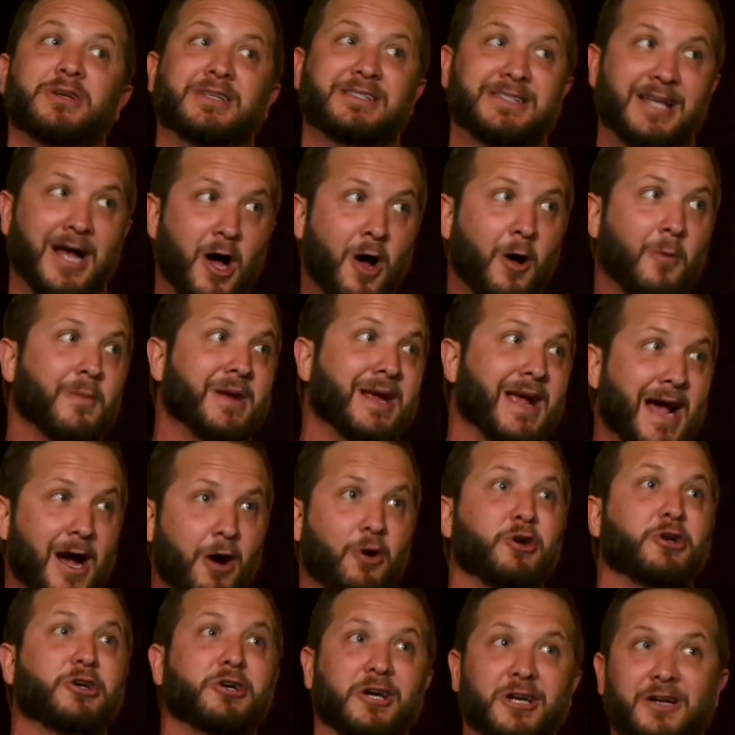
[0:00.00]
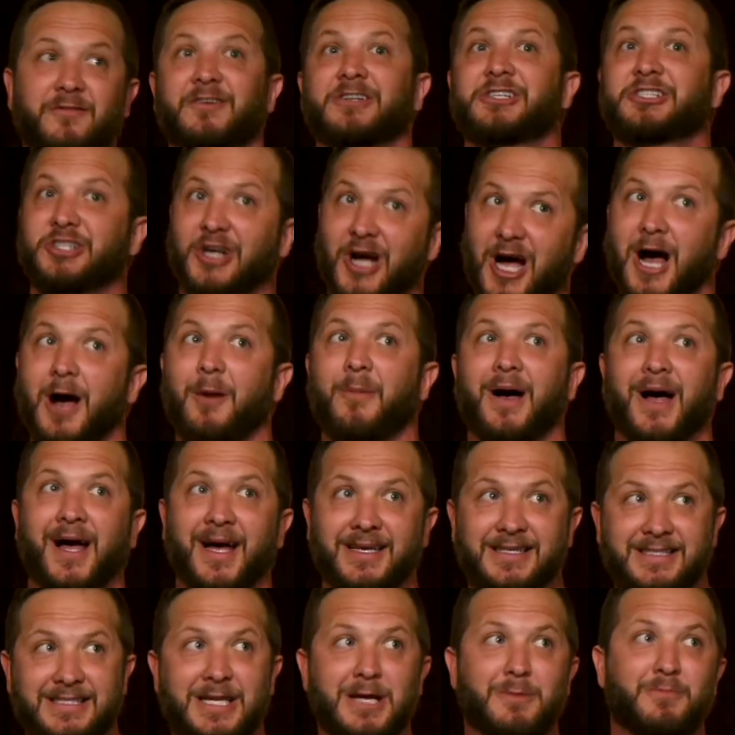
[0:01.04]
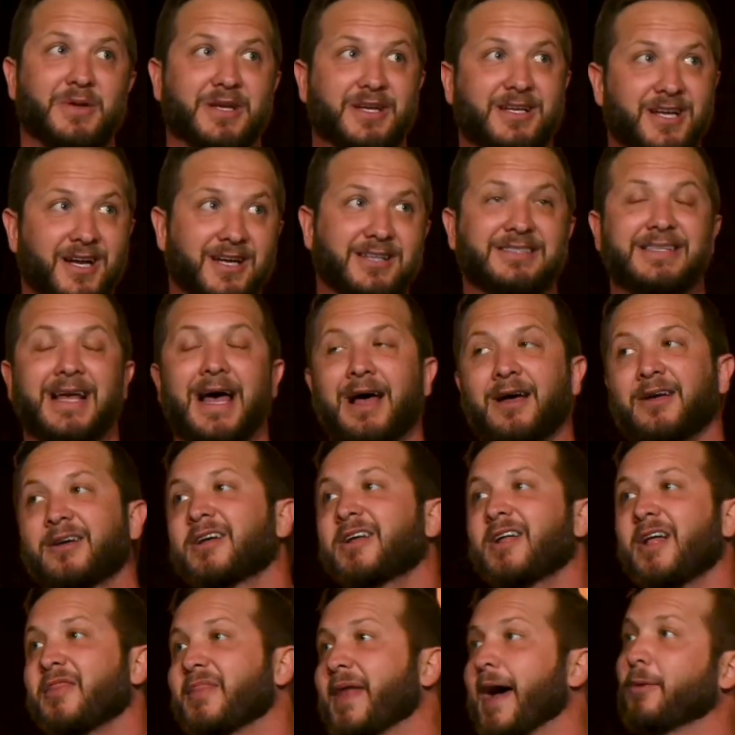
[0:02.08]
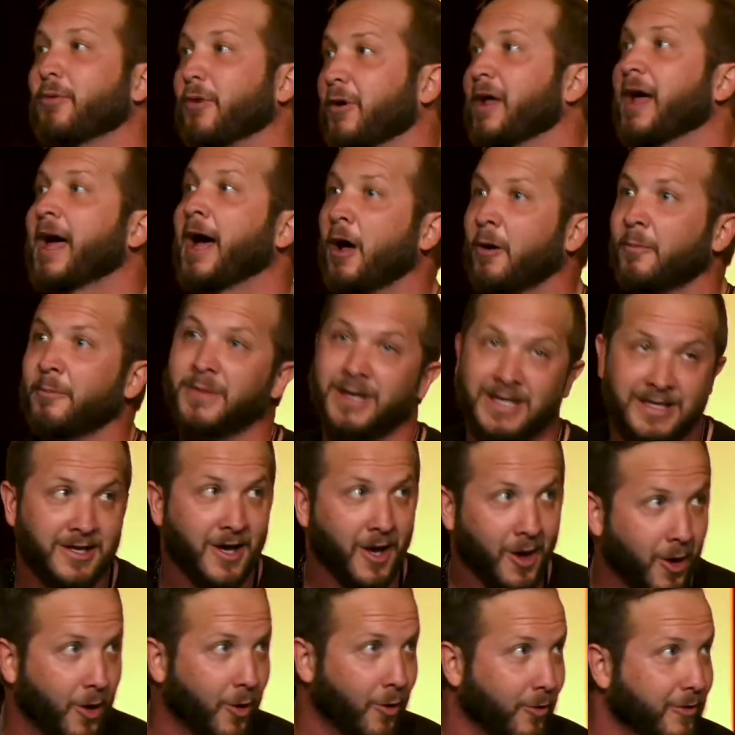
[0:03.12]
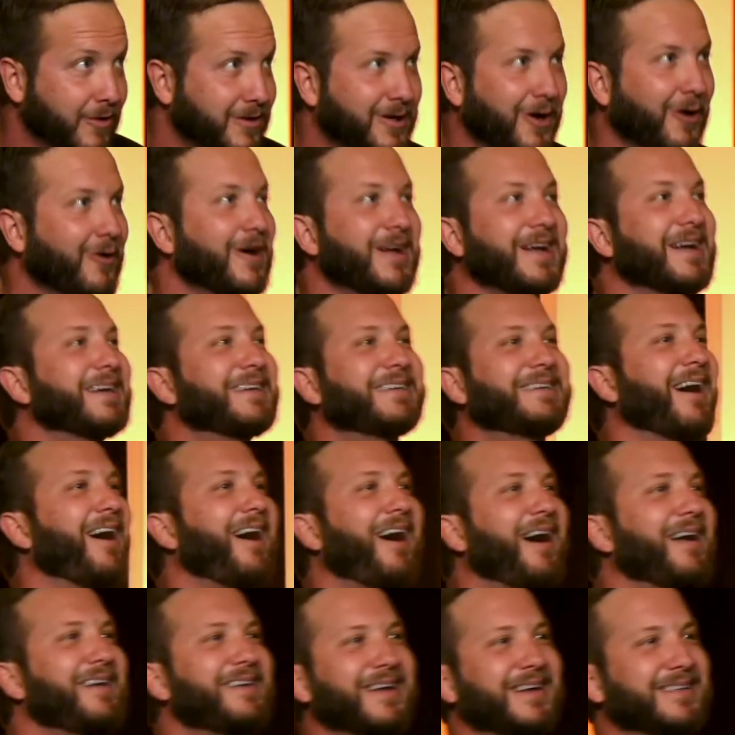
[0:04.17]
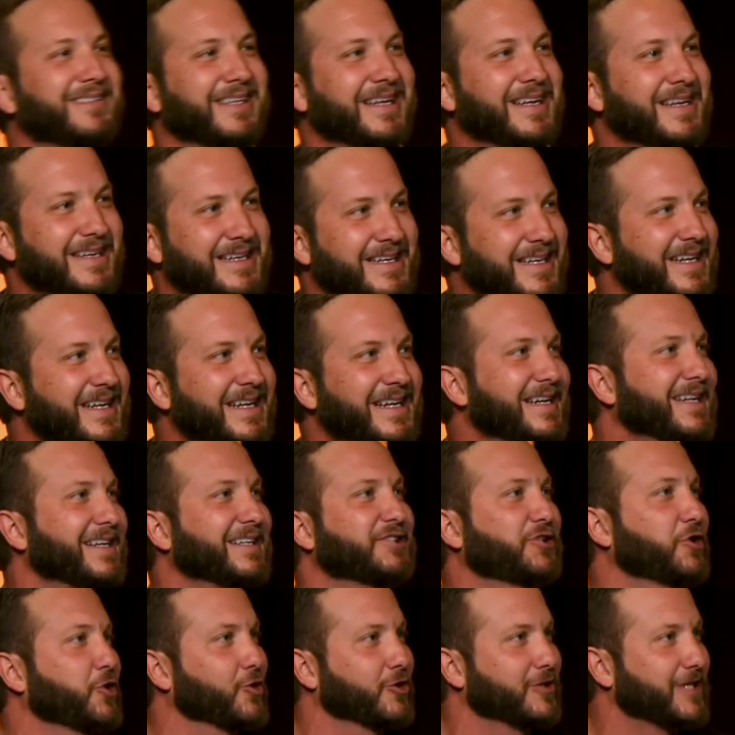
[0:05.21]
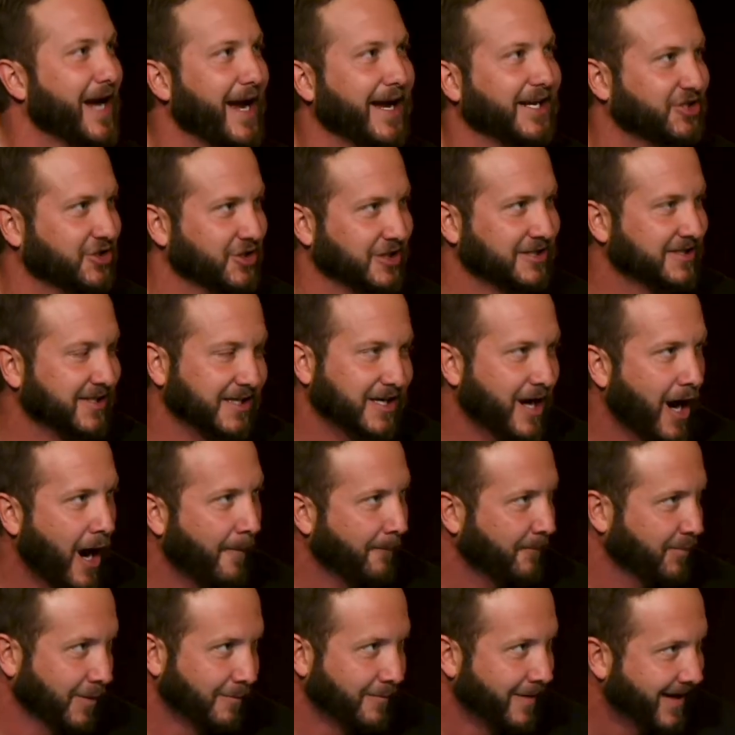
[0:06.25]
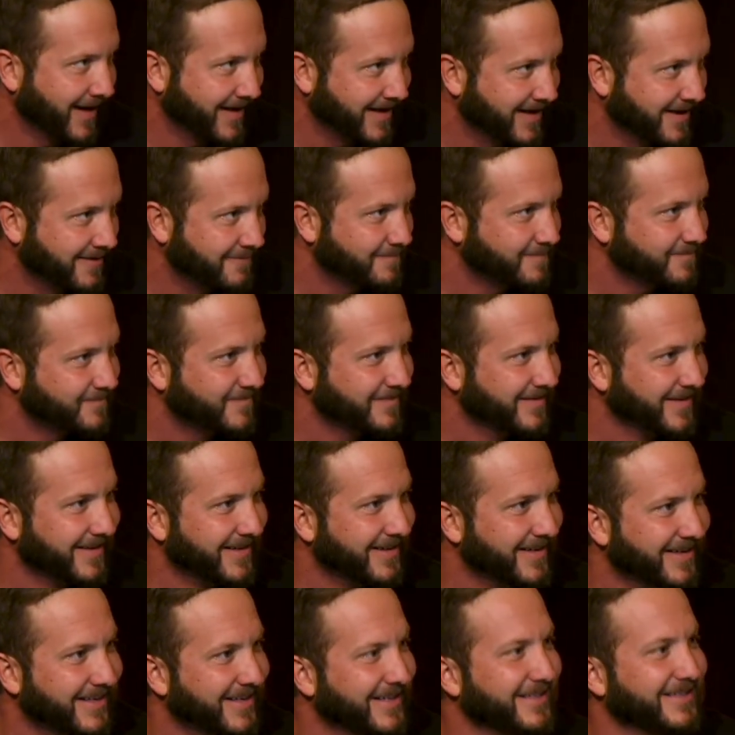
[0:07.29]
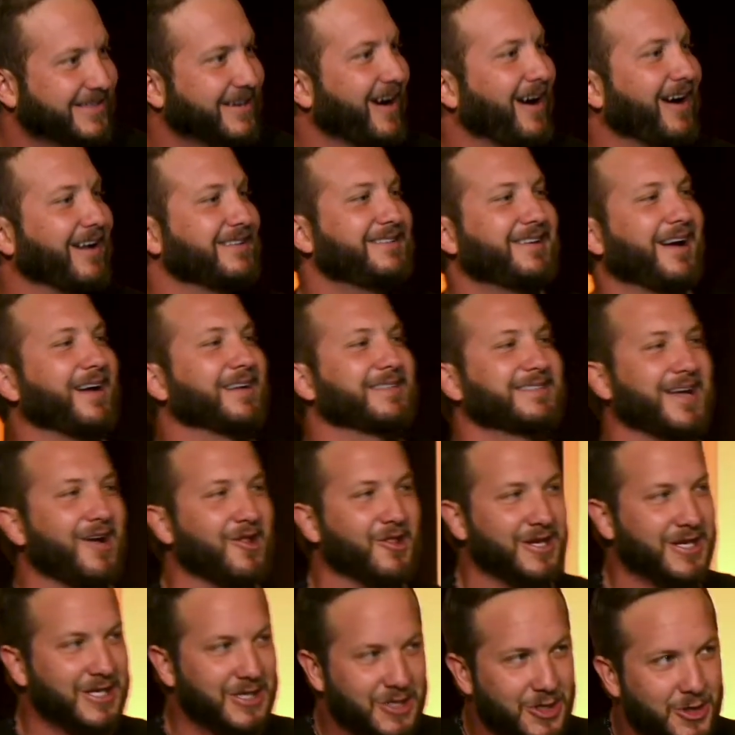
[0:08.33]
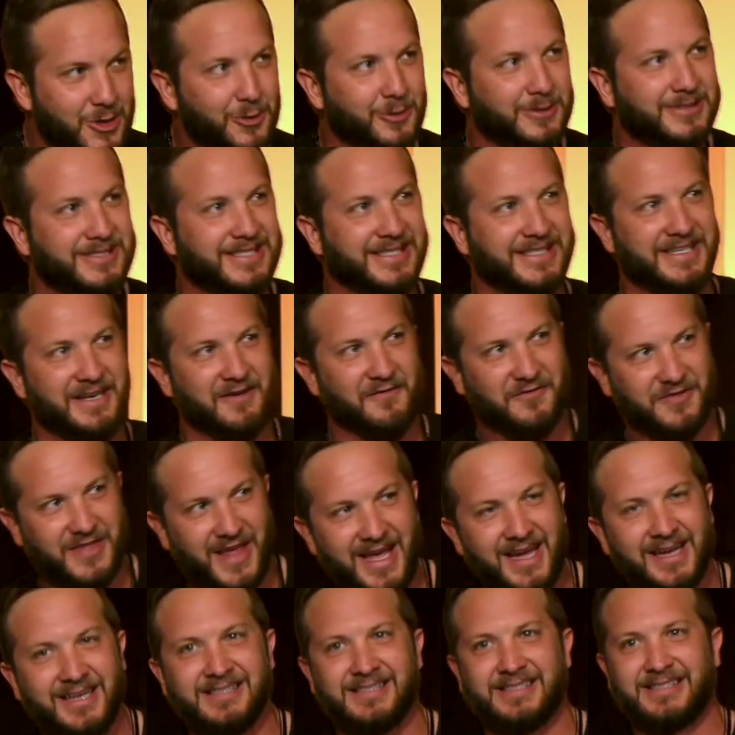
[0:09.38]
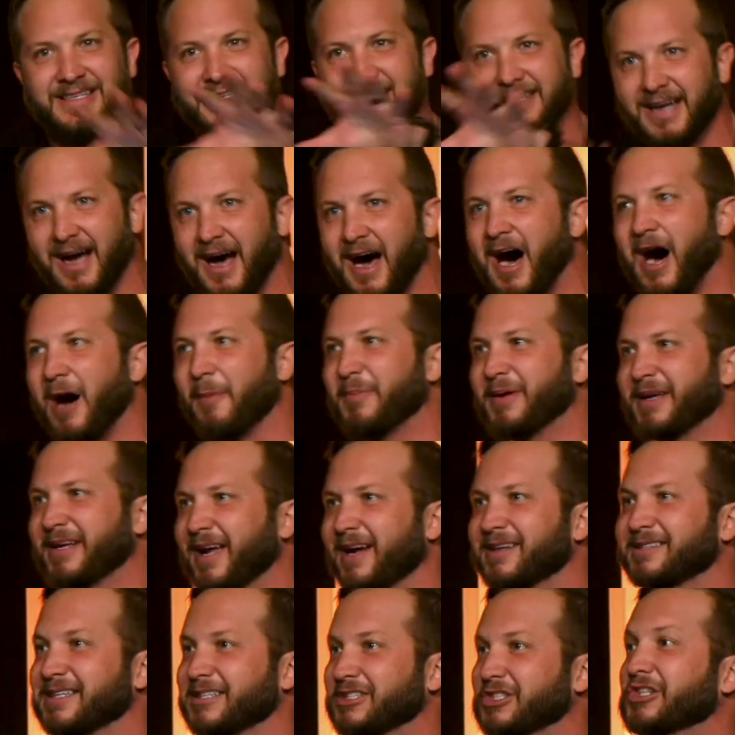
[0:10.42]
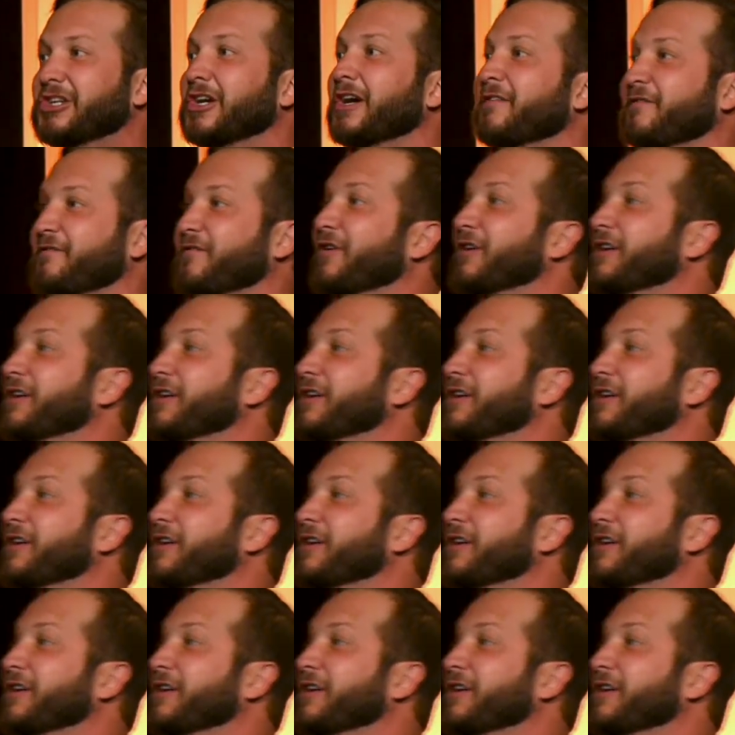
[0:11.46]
tell me how good of a job I did because that will help me know. You know, God doesn't need his creation to compliment him. God's not telling you to give thanks to God because it's good for